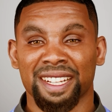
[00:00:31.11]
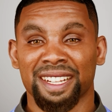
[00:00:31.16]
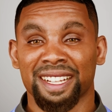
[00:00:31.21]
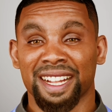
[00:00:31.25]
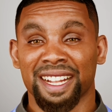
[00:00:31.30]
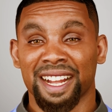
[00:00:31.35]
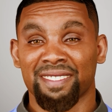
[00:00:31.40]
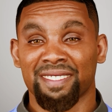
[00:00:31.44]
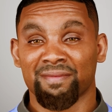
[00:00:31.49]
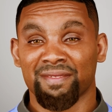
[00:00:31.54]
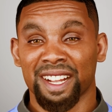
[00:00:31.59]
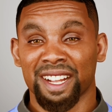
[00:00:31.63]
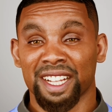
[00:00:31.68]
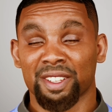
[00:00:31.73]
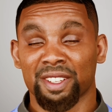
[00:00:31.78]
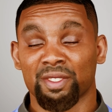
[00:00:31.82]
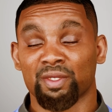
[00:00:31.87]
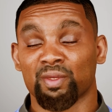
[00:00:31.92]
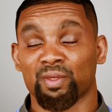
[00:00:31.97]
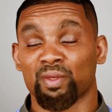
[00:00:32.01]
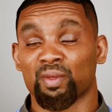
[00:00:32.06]
live
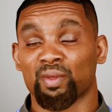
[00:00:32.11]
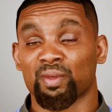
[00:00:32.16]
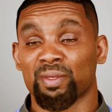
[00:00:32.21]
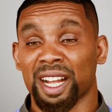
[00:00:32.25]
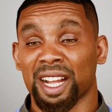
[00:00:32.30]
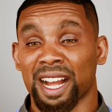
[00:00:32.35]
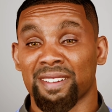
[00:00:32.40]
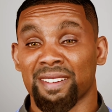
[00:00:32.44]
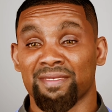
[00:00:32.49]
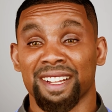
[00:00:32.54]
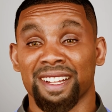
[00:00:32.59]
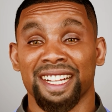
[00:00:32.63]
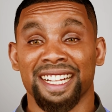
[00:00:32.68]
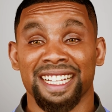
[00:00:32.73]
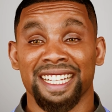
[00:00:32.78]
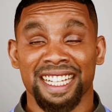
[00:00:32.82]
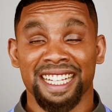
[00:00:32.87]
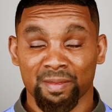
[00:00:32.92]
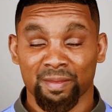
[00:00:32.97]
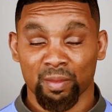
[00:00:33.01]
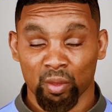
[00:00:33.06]
link to drive
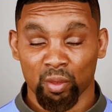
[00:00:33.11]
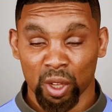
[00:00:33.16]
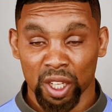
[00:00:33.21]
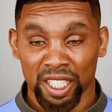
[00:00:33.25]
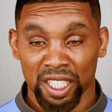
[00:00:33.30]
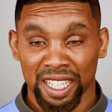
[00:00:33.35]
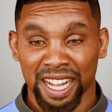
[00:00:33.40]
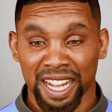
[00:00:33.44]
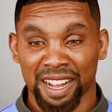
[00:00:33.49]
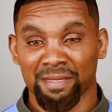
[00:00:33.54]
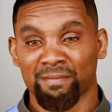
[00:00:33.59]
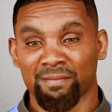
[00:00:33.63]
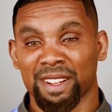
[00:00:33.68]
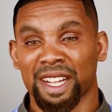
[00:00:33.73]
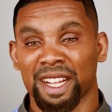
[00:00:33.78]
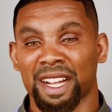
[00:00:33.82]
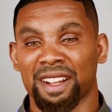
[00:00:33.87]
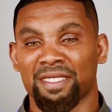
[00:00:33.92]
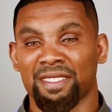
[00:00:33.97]
in real time